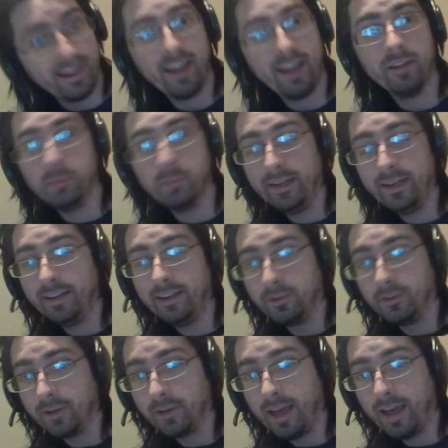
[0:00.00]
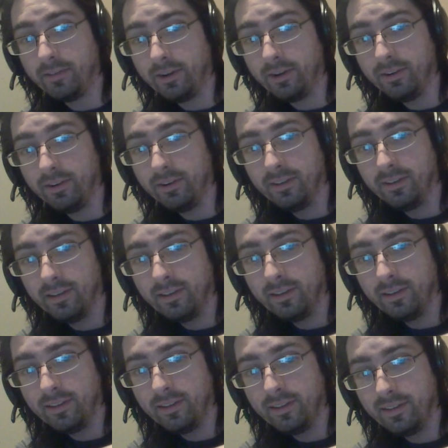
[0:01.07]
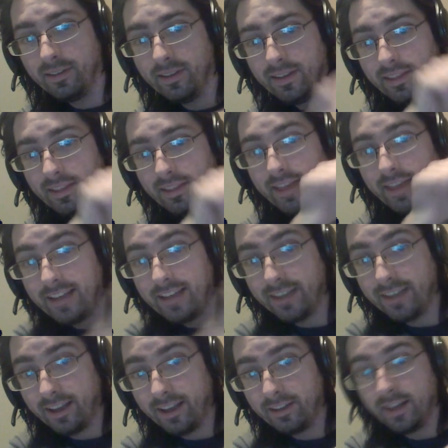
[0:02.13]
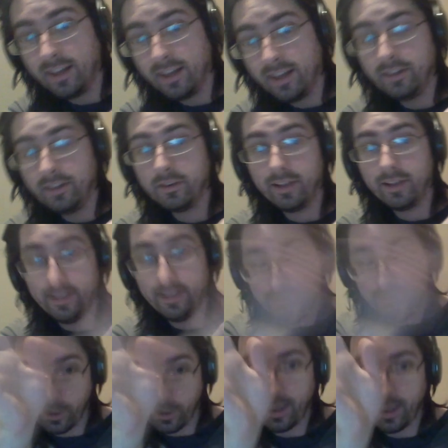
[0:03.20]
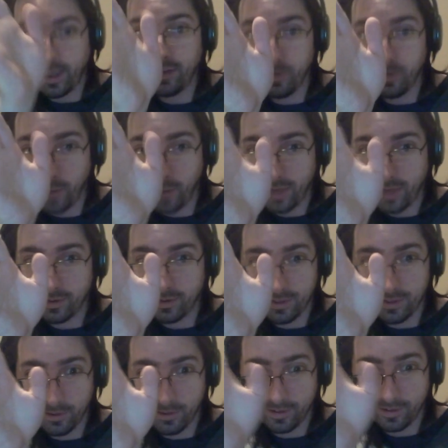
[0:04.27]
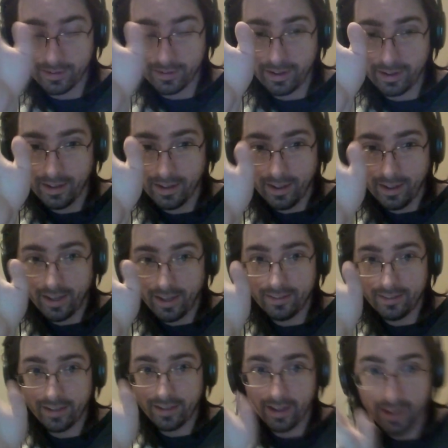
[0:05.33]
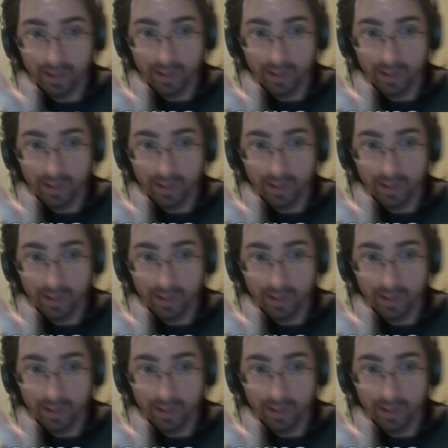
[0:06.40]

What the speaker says: we need to look after. That child, no, he's looking at you rather seriously, and he's saying,